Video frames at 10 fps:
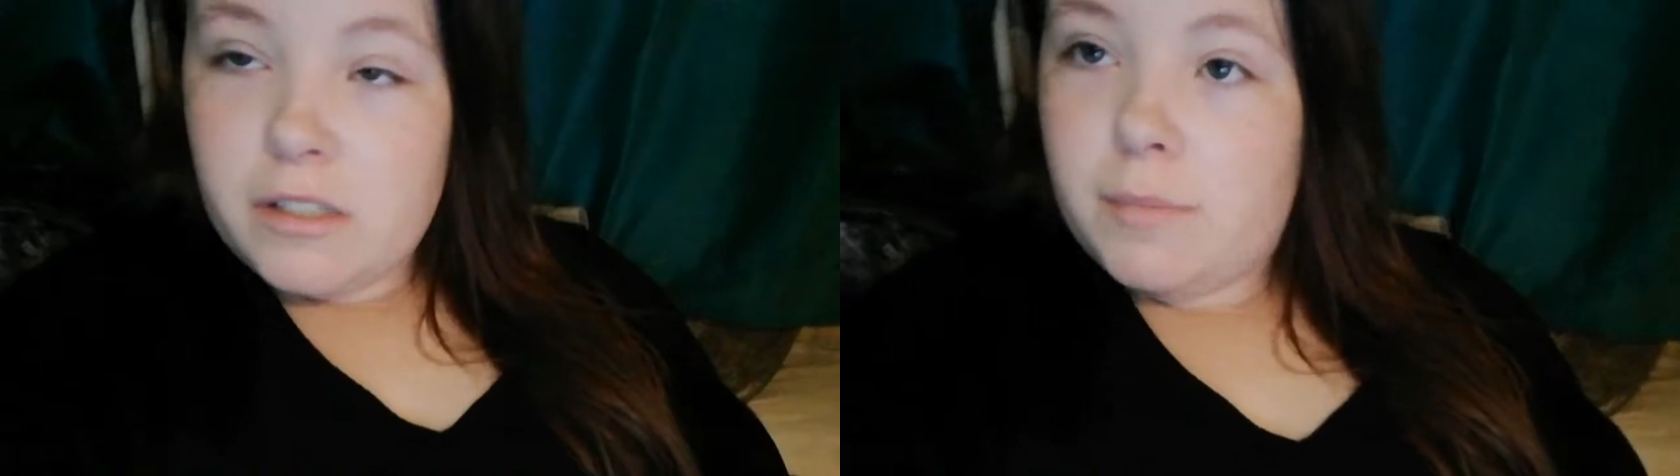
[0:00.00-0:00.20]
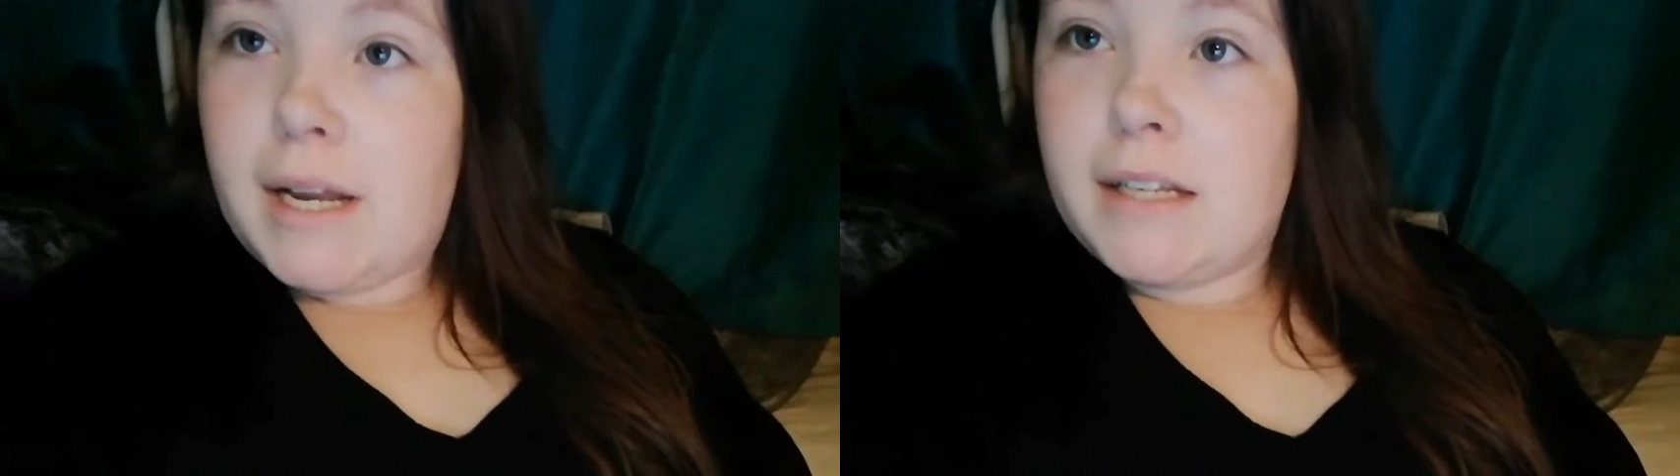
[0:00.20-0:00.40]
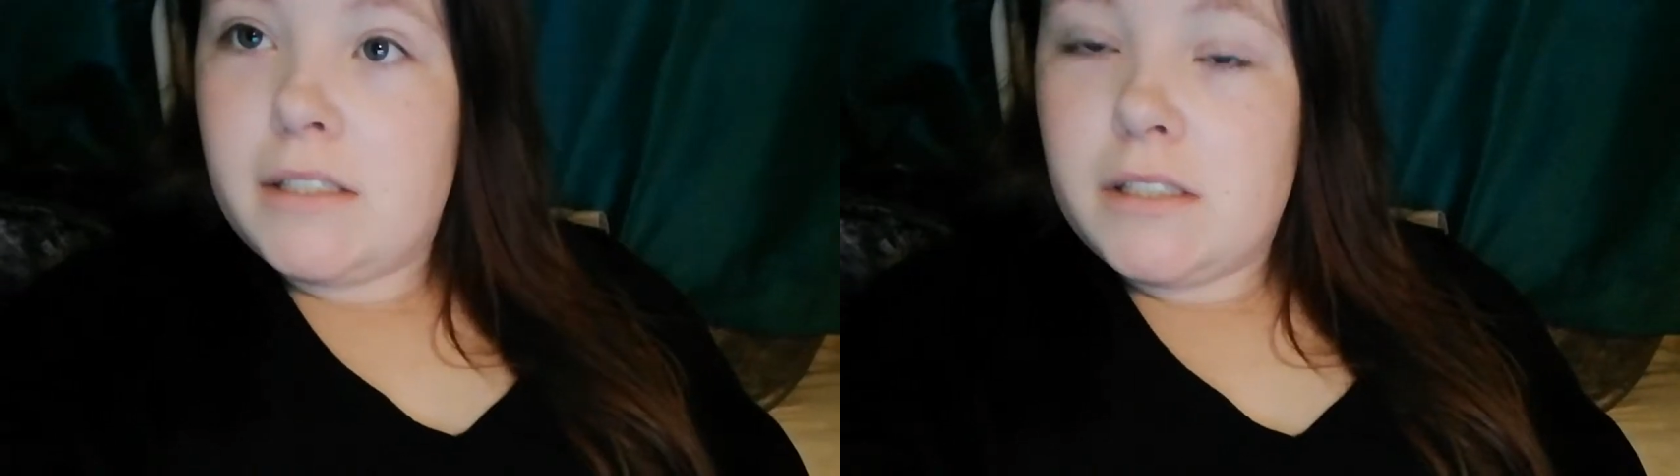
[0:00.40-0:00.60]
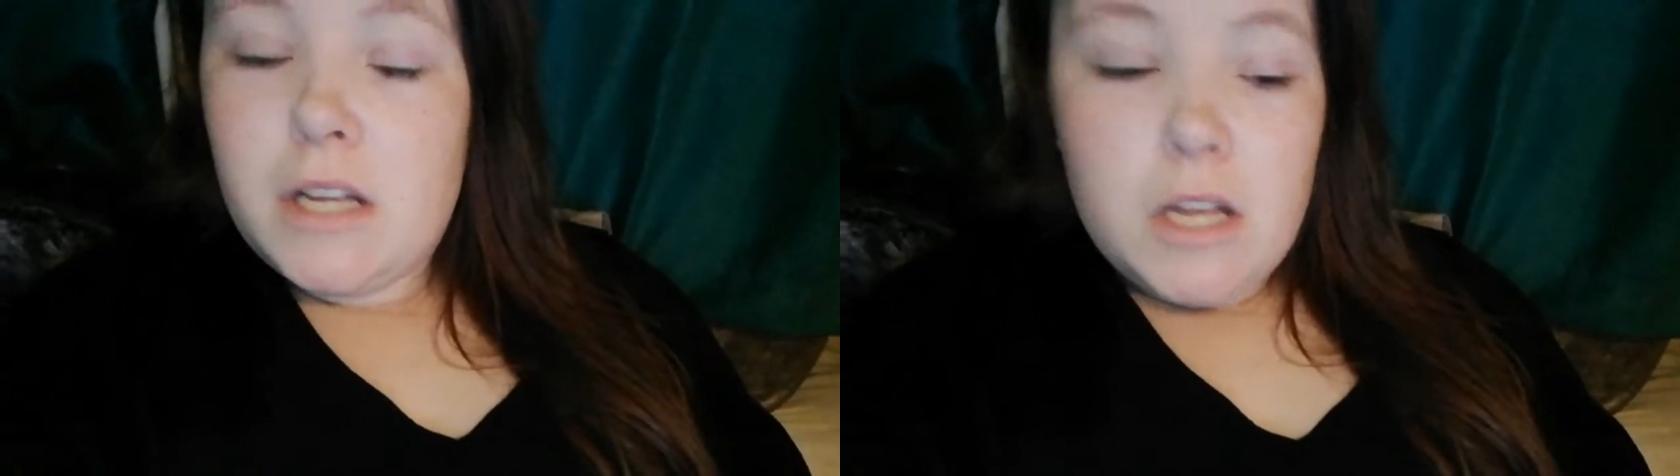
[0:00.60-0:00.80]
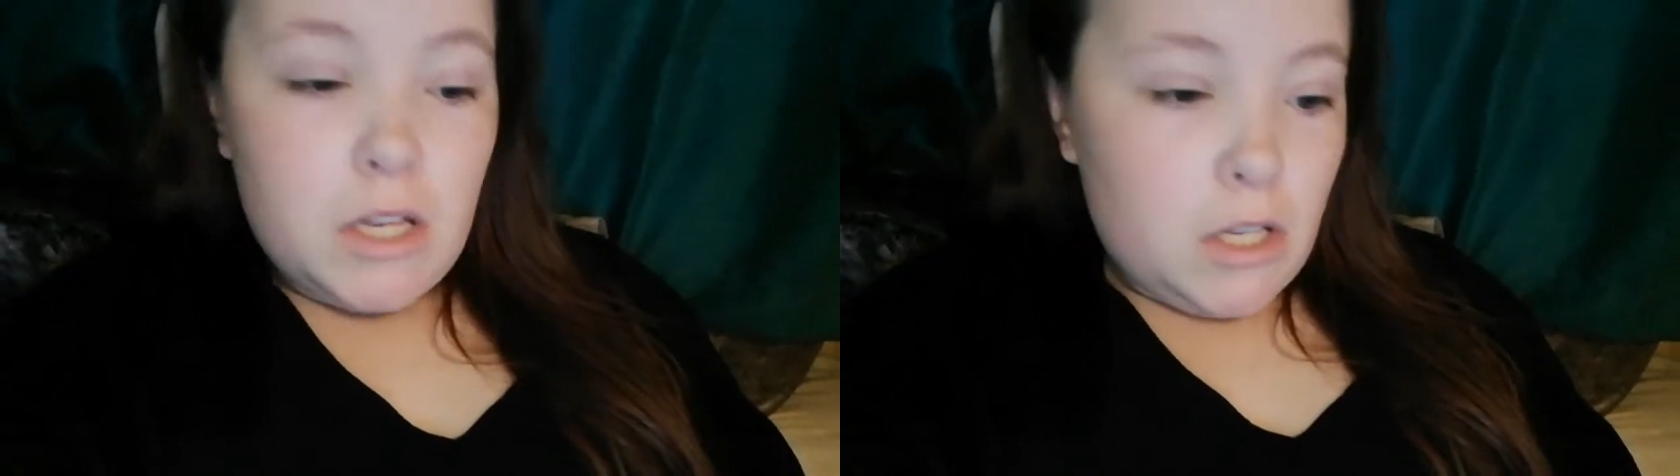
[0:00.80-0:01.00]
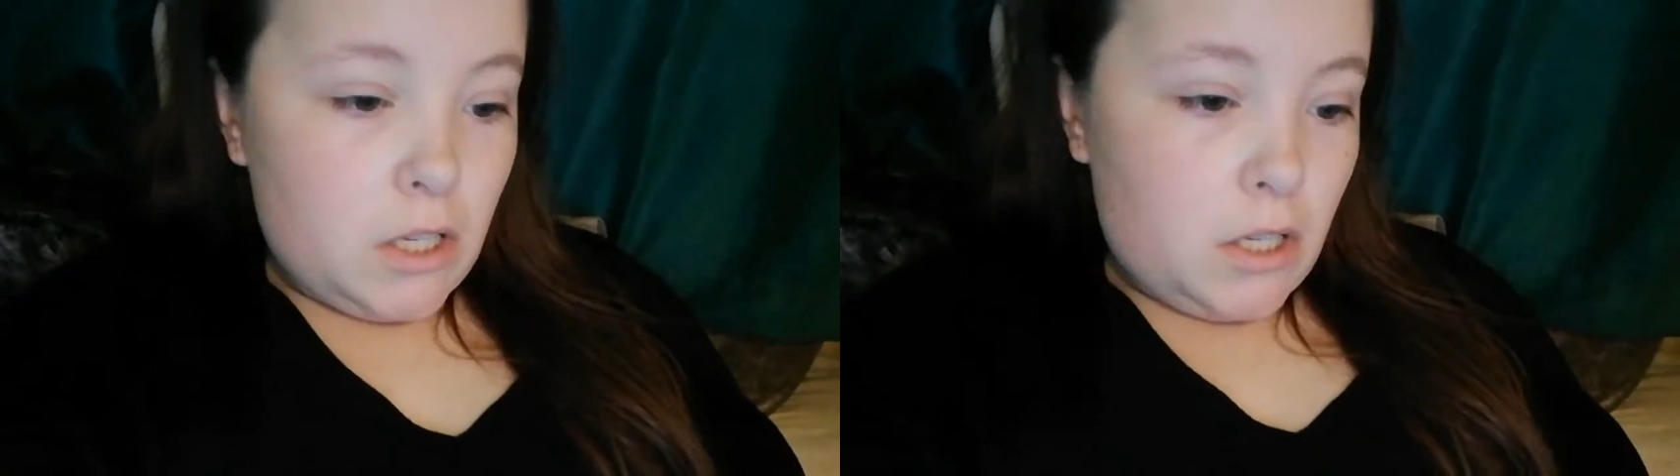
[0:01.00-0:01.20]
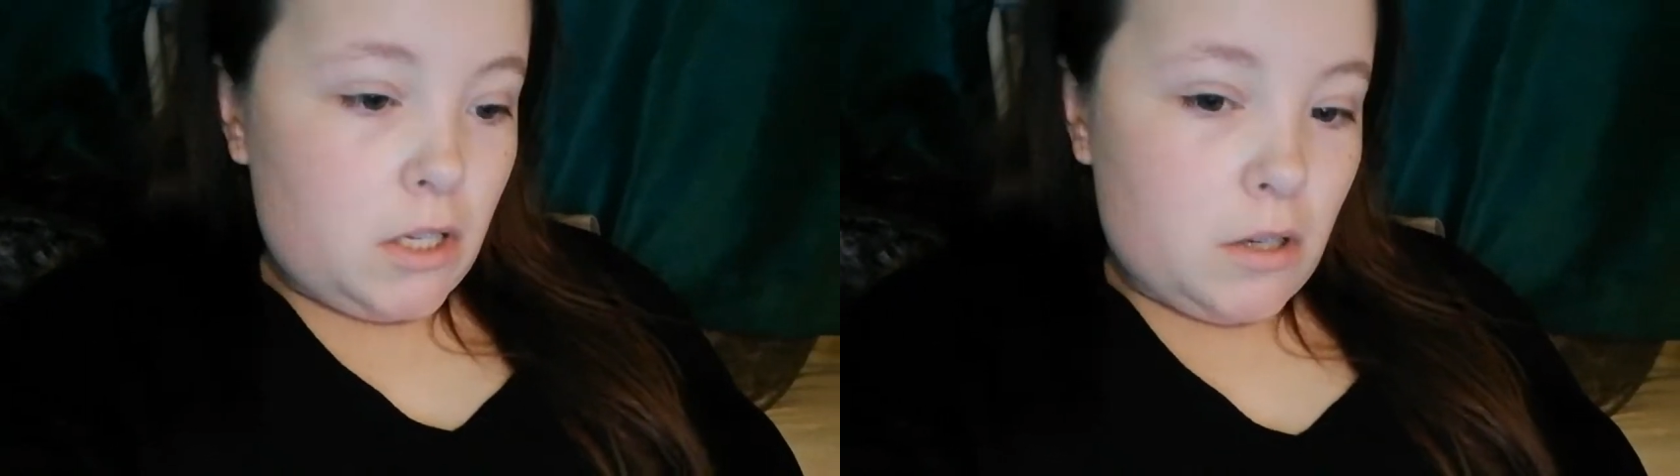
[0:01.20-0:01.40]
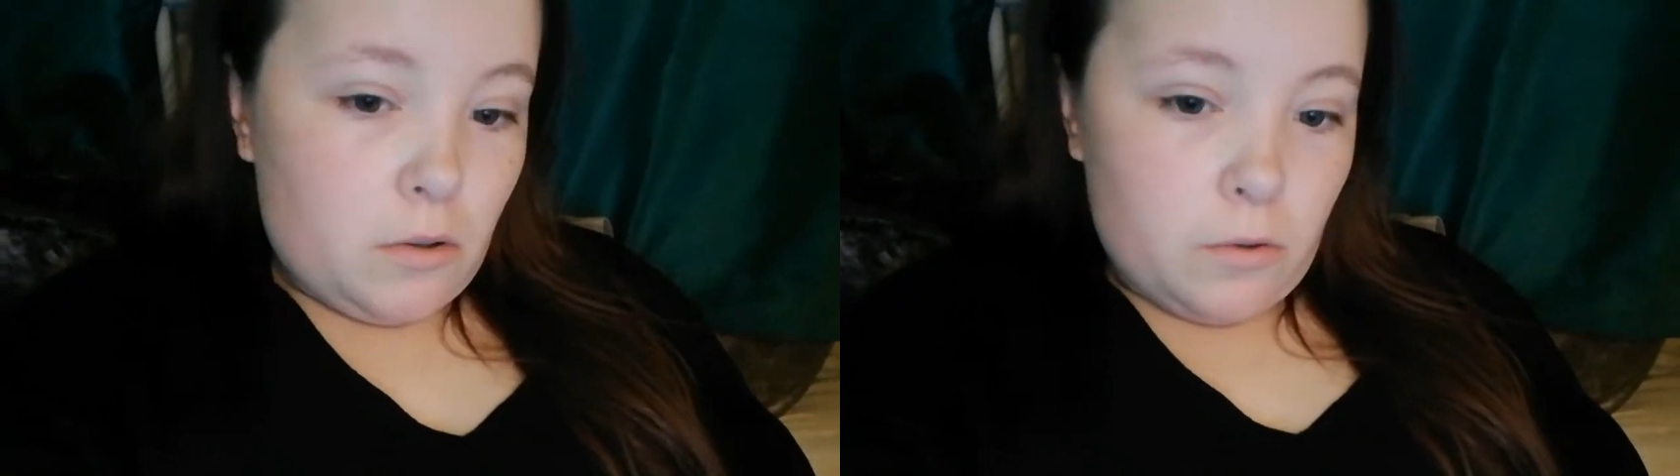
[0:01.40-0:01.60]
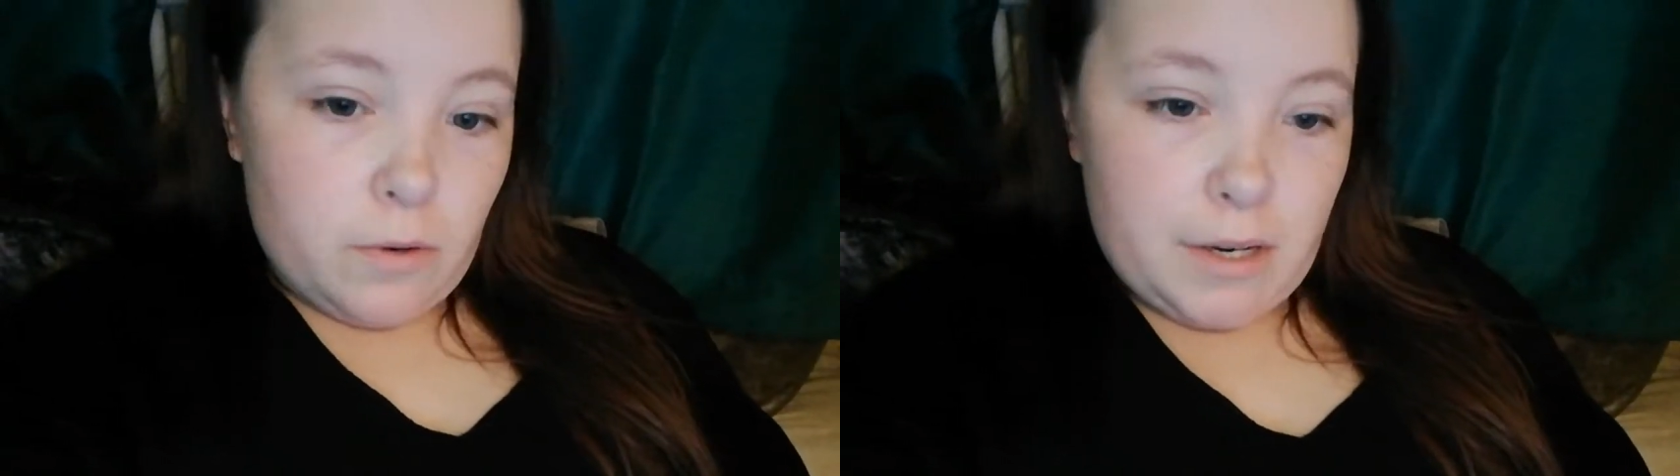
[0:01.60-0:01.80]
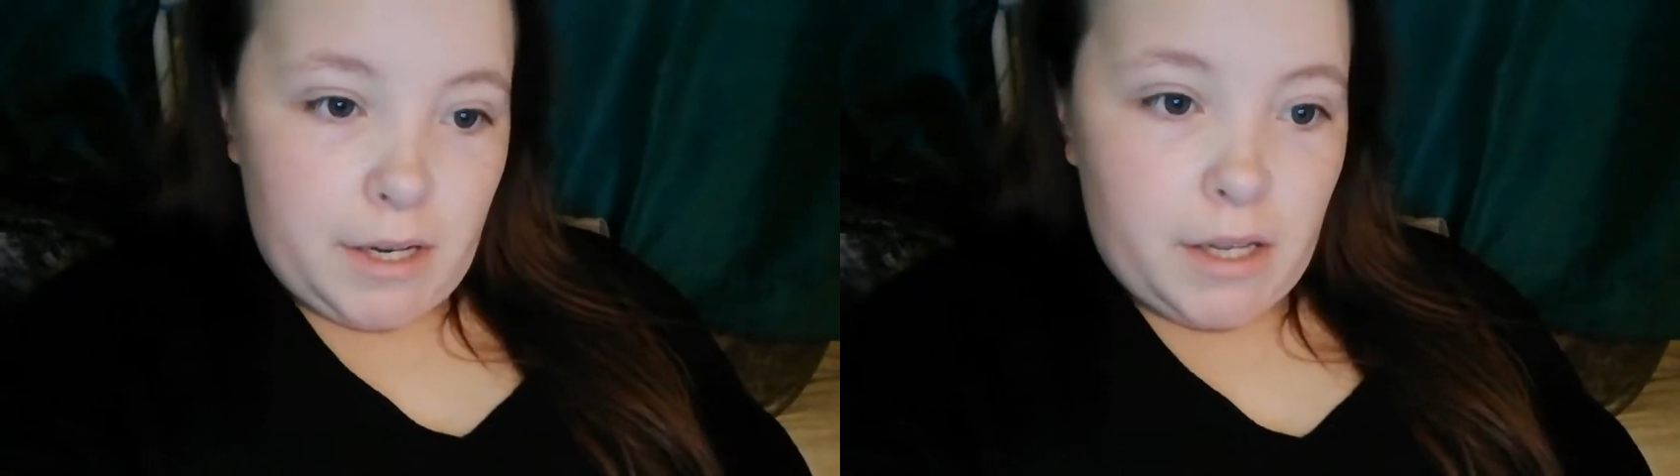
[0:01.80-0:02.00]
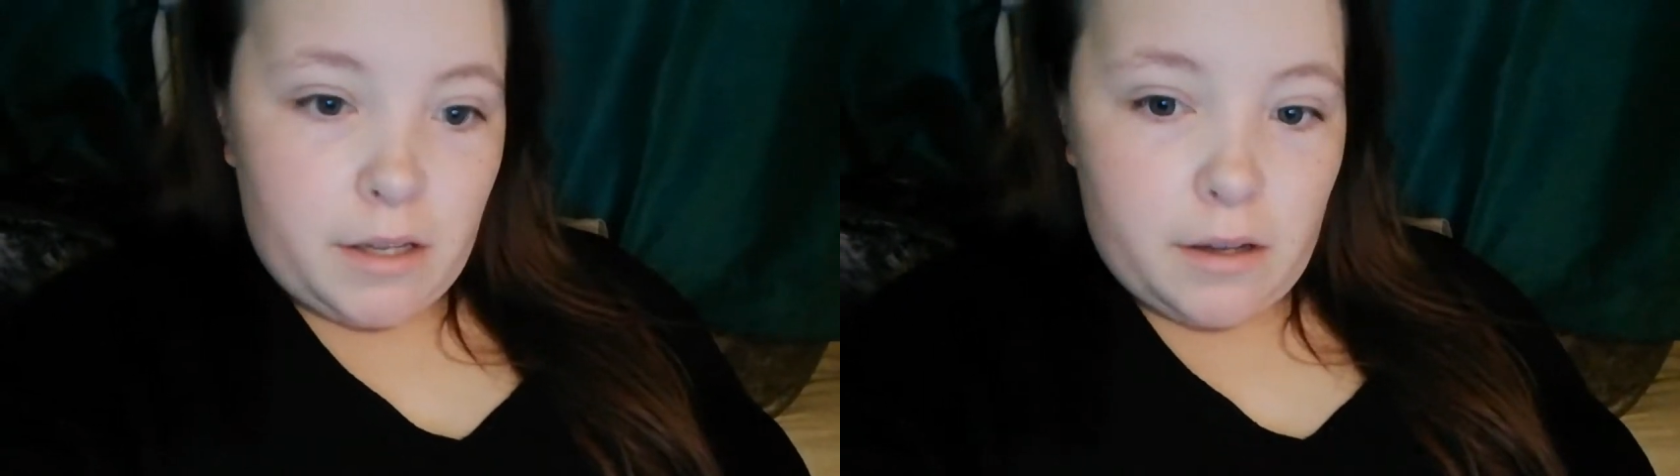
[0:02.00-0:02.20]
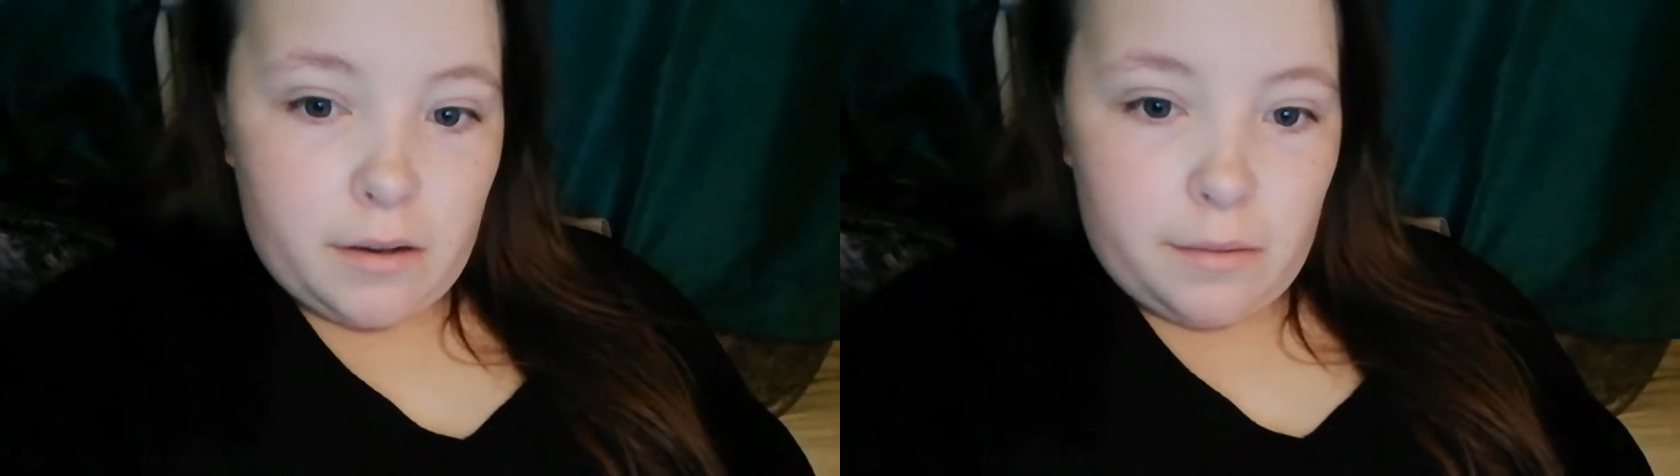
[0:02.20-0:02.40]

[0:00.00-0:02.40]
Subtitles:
got nice plans already.